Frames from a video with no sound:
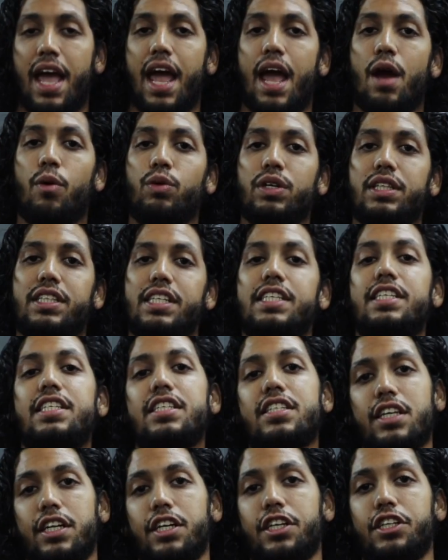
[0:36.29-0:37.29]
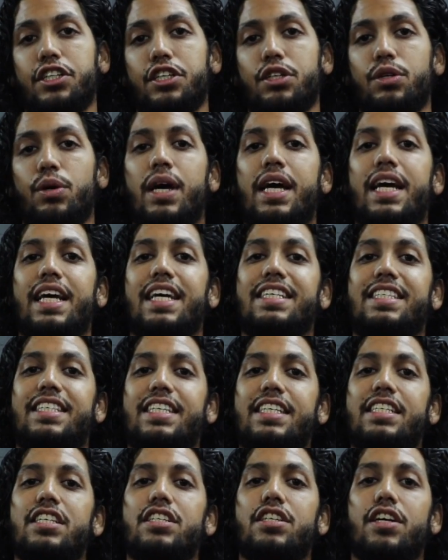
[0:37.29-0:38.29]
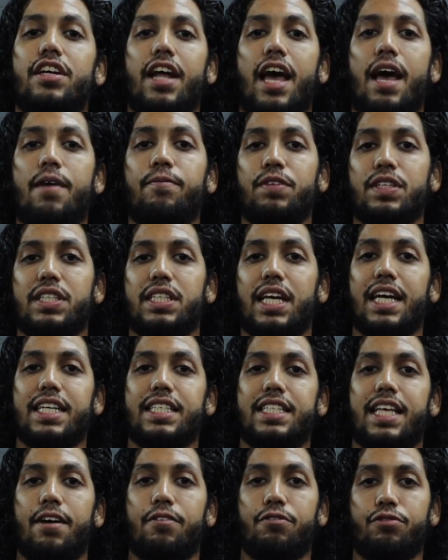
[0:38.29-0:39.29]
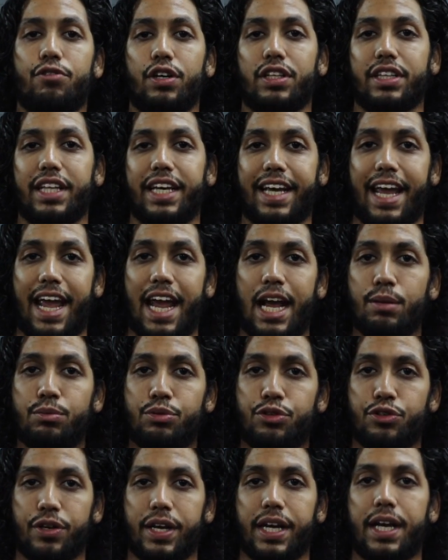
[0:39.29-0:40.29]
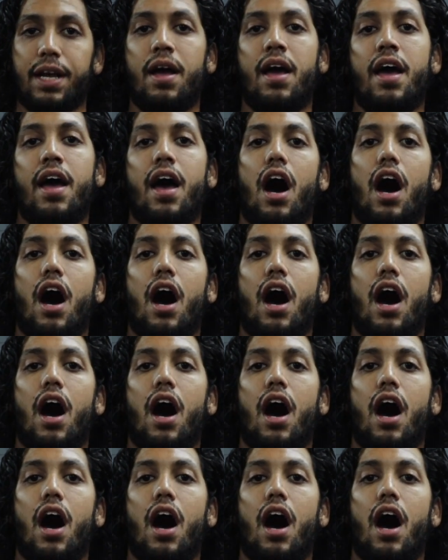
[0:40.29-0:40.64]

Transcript: And what this is going to do is this is going to emphasize that front leg hamstring